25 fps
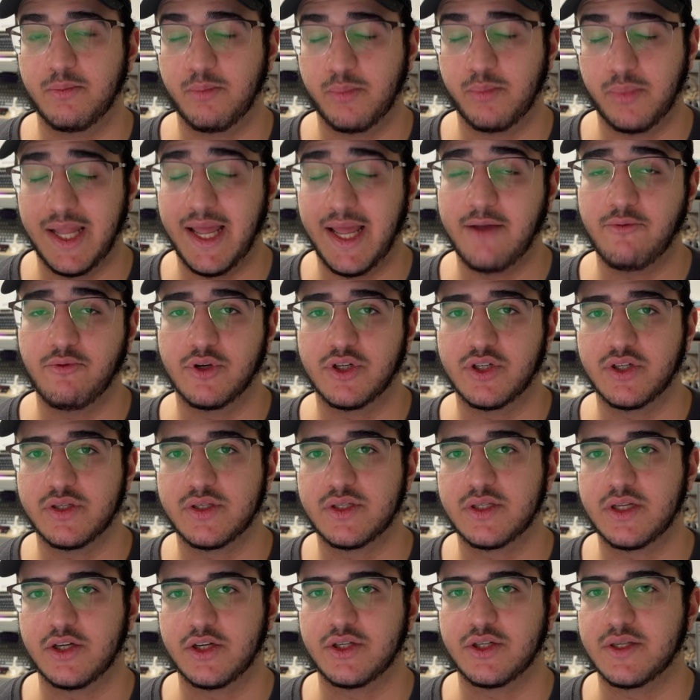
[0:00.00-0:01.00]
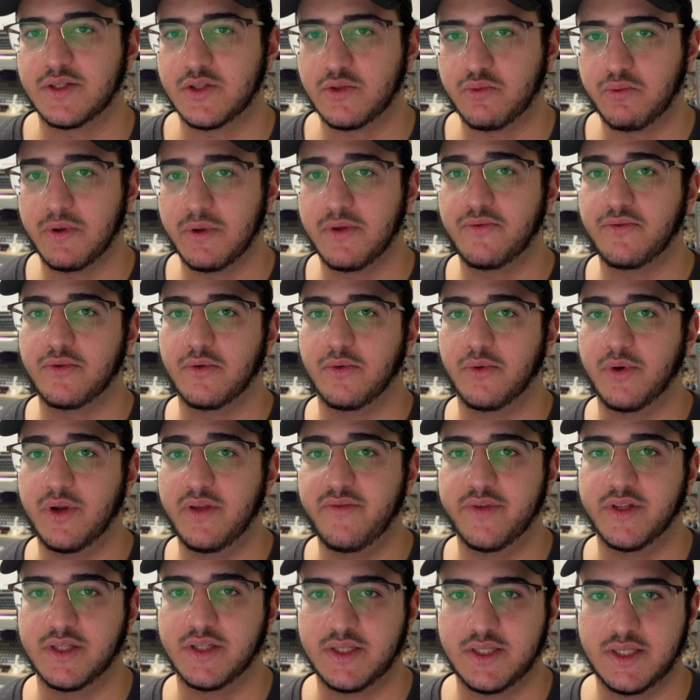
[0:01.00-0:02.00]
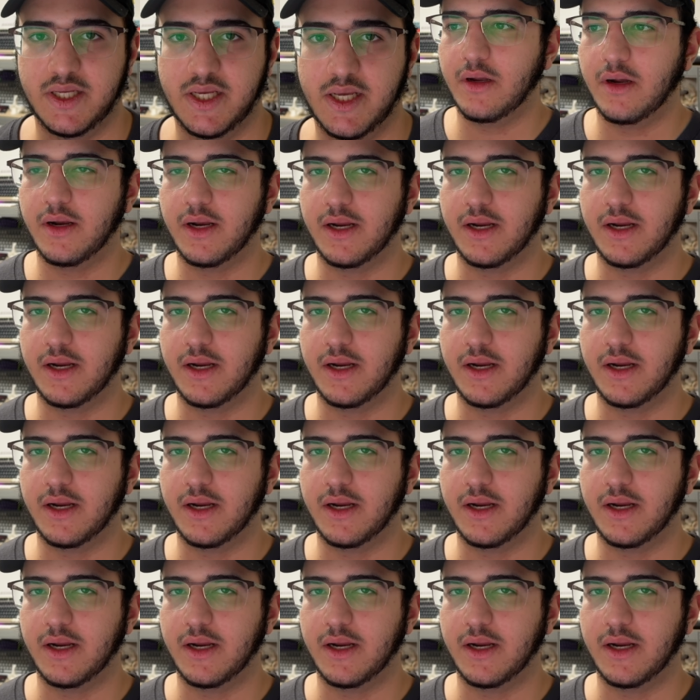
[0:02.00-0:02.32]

languages such as Swift or even C.